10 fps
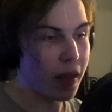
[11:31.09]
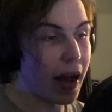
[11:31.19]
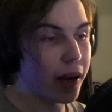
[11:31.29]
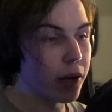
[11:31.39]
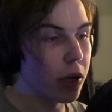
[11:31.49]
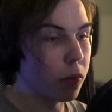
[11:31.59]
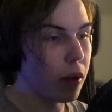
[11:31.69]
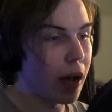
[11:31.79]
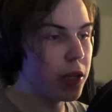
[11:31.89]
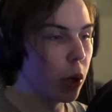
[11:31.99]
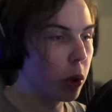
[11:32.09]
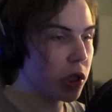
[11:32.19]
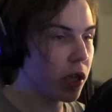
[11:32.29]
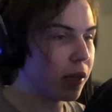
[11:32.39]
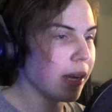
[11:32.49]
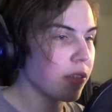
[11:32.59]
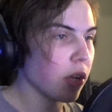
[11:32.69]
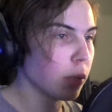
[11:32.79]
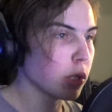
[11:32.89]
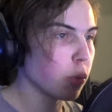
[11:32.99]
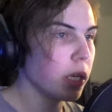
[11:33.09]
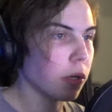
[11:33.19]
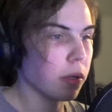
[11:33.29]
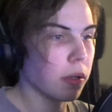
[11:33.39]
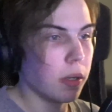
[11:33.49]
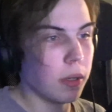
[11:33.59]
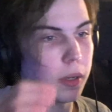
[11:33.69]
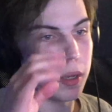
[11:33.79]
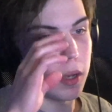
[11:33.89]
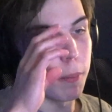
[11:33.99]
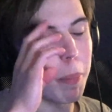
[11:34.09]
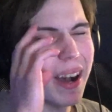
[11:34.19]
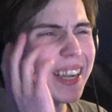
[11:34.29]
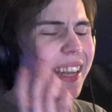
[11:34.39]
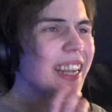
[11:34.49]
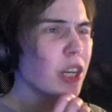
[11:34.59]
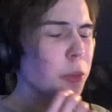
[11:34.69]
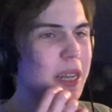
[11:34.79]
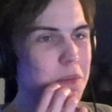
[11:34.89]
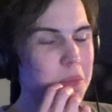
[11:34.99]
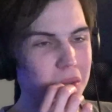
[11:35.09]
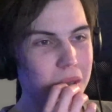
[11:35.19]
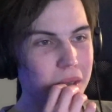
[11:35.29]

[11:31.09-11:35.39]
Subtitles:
I don't know. I noticed it and I thought it was weird. Buccaneer people.